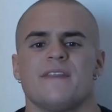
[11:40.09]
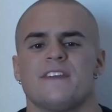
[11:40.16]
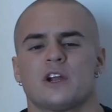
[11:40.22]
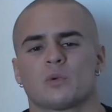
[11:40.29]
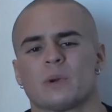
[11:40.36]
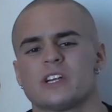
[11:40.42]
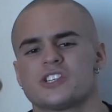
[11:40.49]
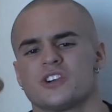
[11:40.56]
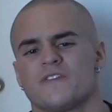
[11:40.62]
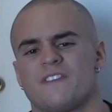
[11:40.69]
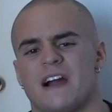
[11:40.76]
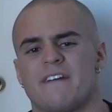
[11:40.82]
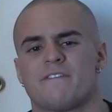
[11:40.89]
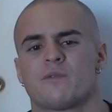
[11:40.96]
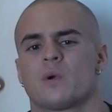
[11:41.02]
the original
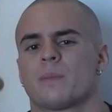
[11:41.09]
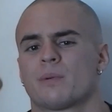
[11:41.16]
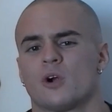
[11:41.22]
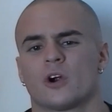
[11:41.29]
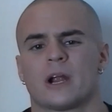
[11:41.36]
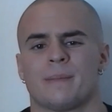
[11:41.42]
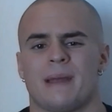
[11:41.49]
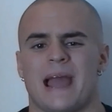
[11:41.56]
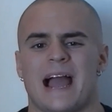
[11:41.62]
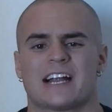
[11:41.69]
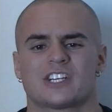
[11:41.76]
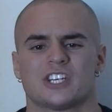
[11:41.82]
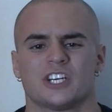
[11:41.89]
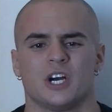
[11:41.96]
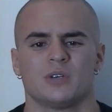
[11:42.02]
531 program
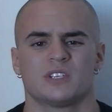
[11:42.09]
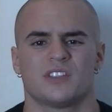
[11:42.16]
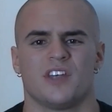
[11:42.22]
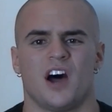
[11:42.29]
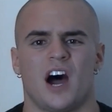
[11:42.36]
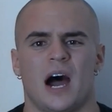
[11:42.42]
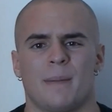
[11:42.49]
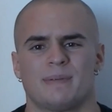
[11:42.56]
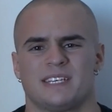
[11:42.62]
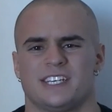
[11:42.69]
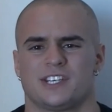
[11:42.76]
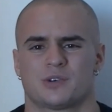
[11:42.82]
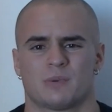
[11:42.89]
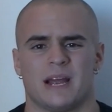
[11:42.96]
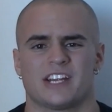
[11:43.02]
actually goes in the
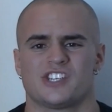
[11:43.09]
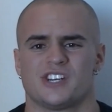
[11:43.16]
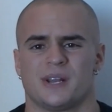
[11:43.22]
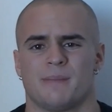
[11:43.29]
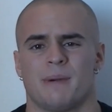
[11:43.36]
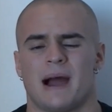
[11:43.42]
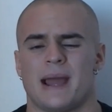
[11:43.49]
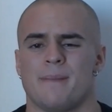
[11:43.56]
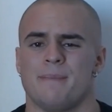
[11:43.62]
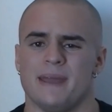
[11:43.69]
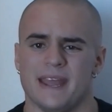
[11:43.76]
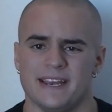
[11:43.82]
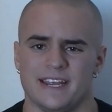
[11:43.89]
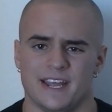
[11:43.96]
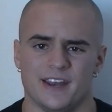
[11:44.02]
opposite direction in my
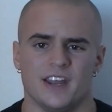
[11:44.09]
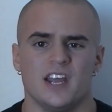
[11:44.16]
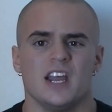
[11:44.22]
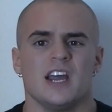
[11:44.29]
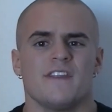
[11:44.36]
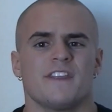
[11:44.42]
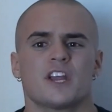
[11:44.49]
opinion.